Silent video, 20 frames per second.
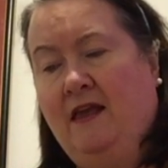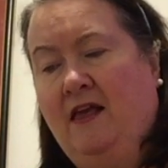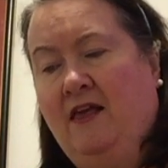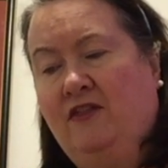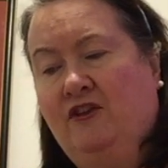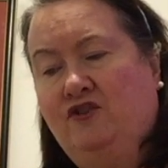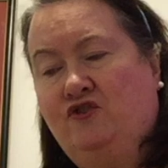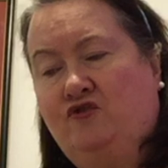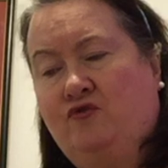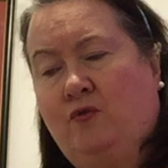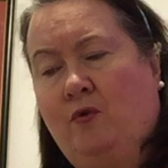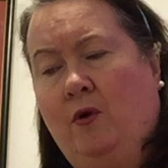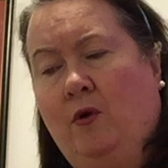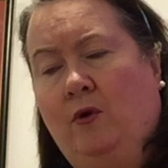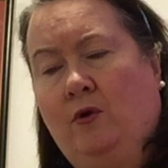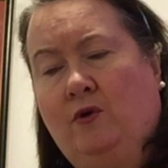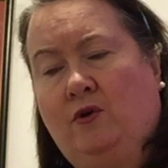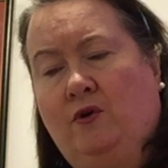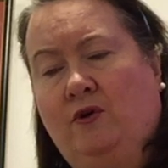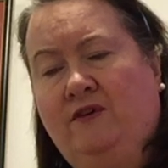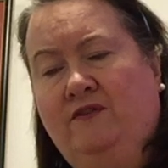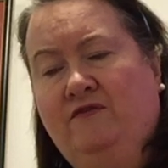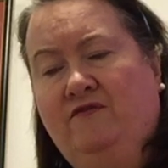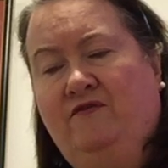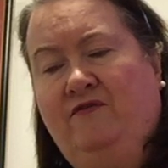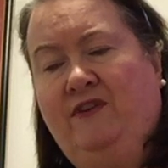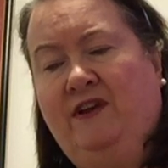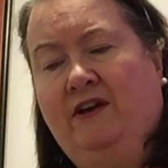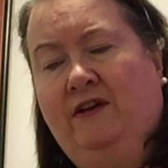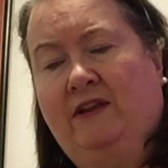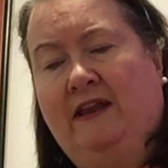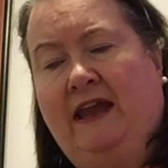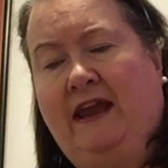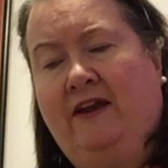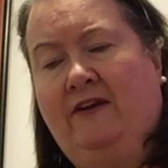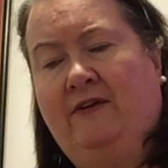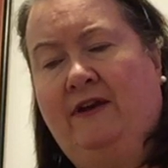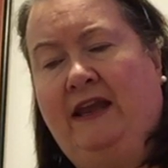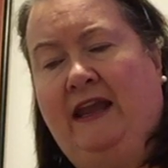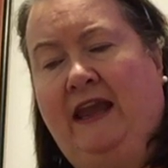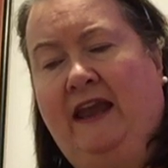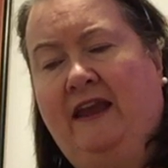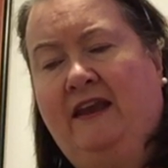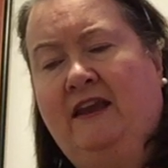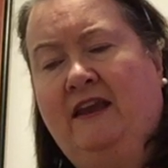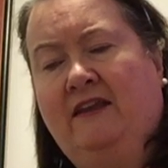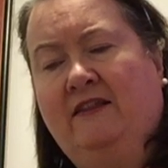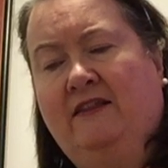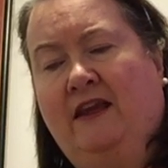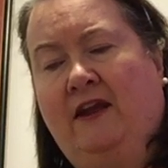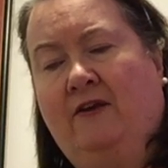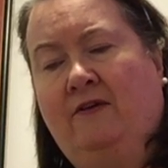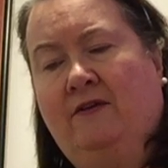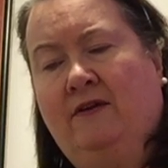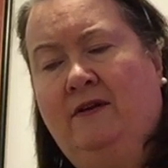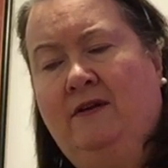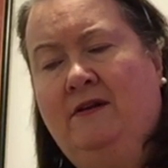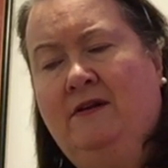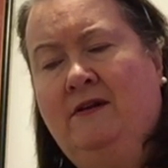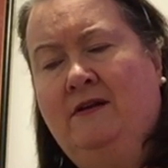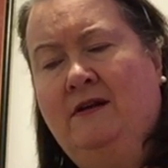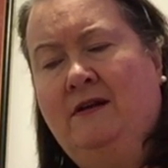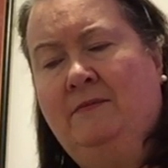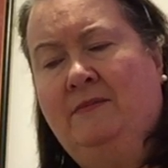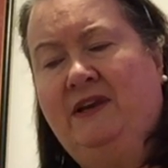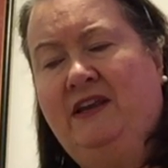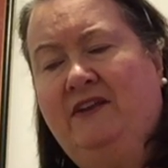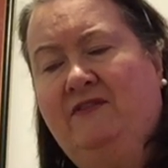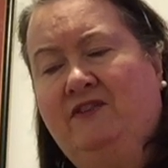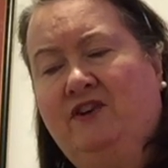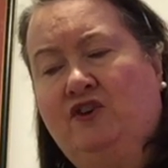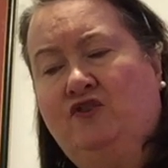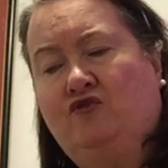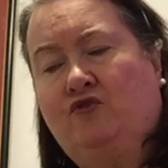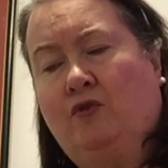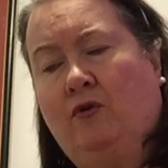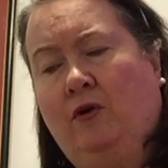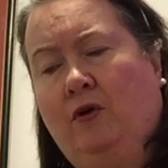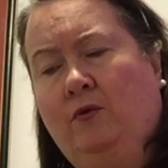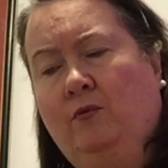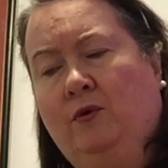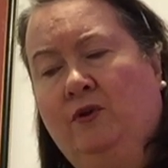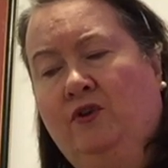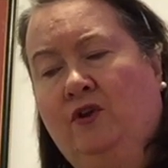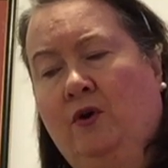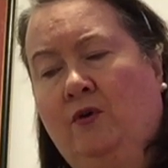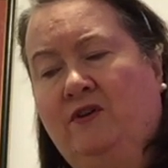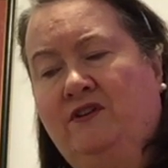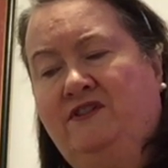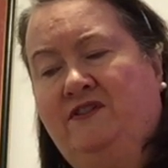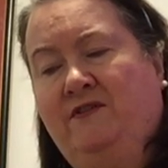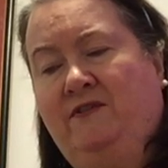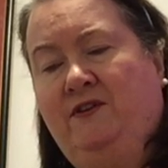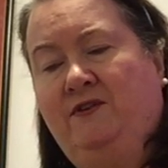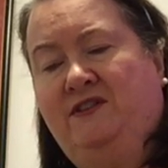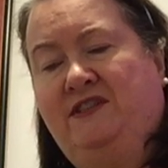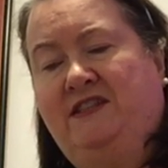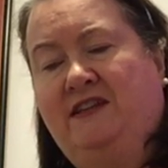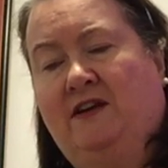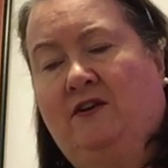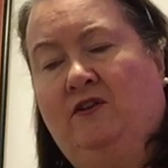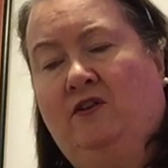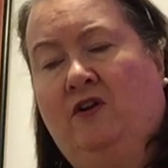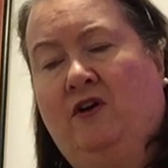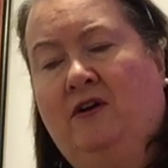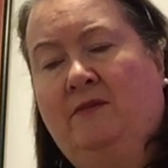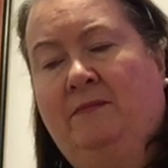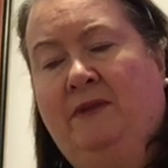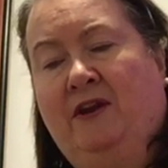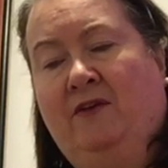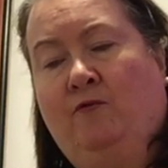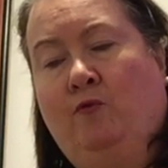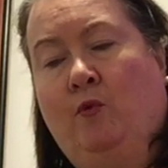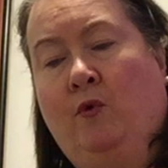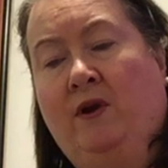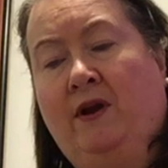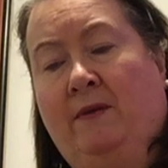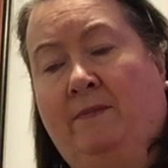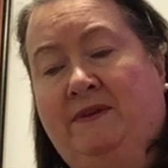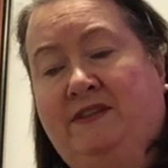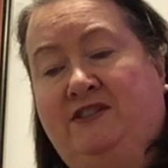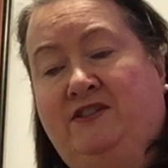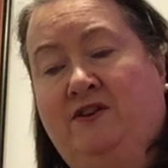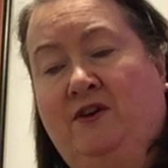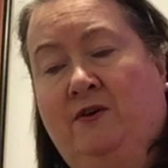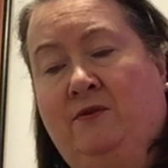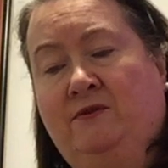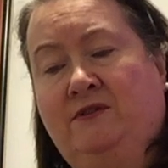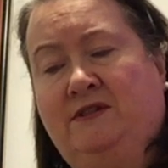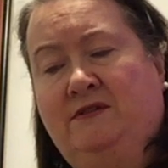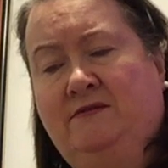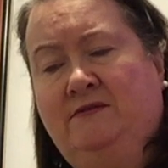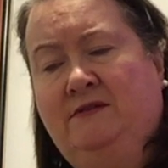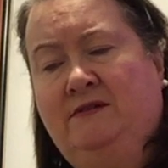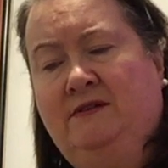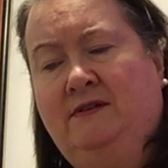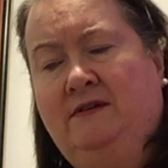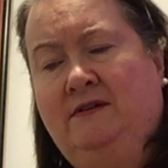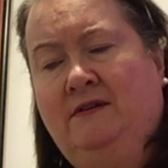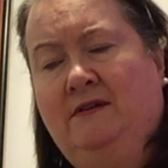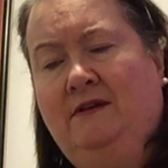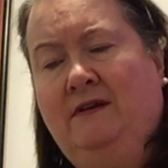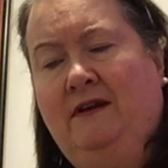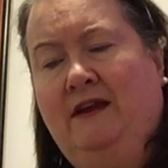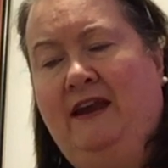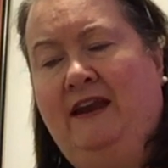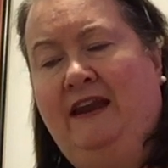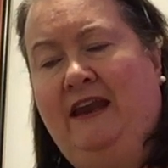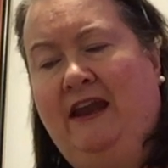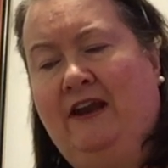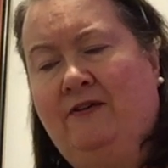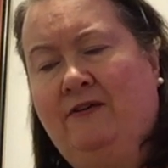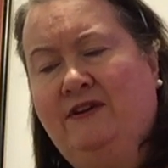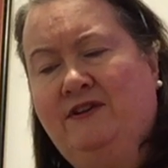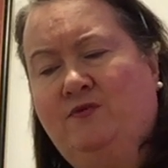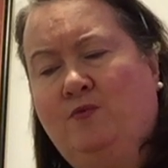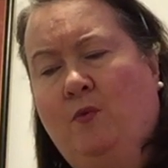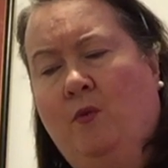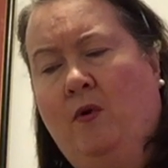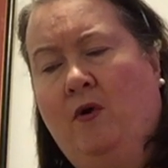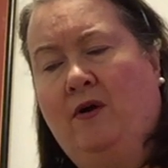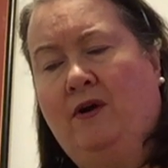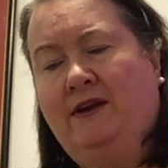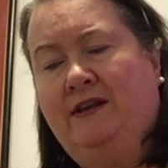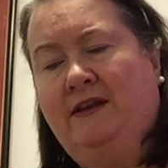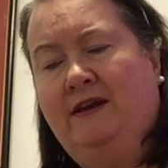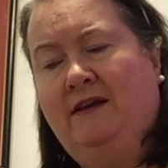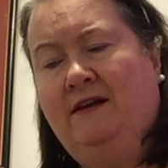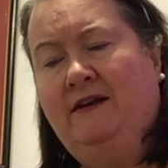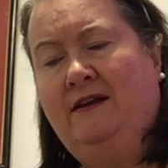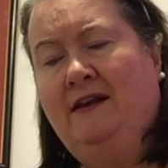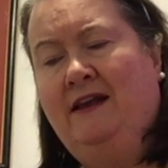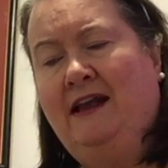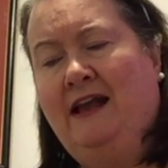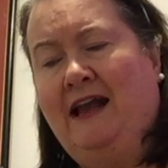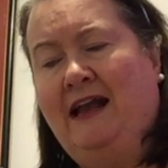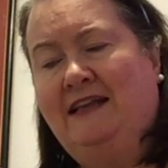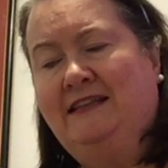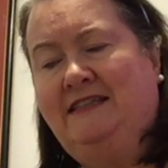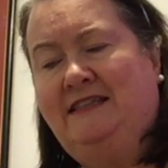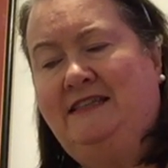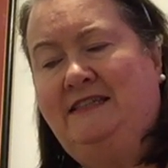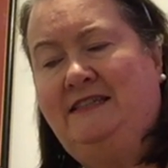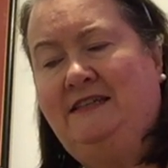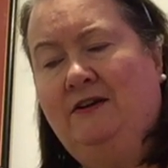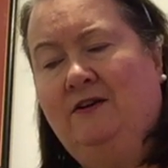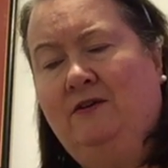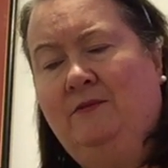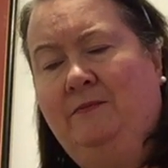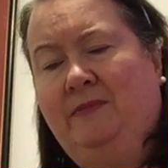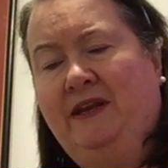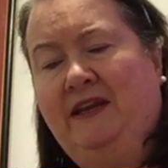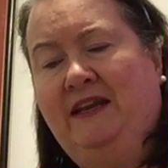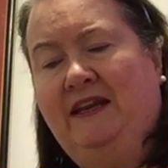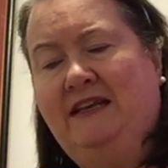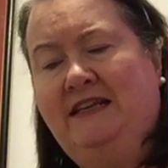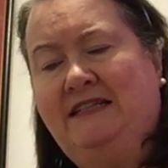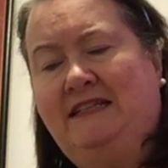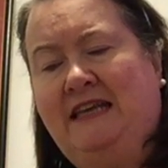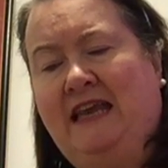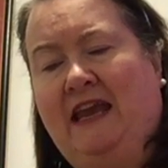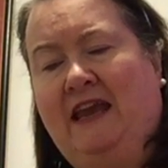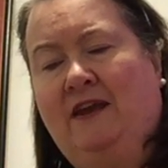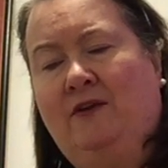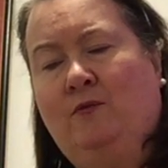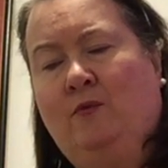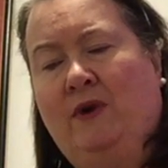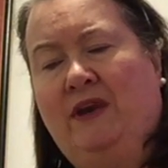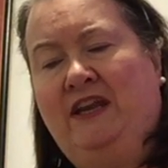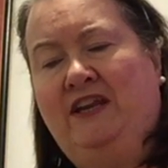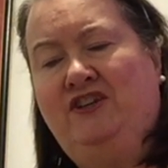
The troll couldn't feel Harry hanging there, but even a troll will notice if you stick a long bit of wood up its nose, and Harry's wand had still been in his hand when he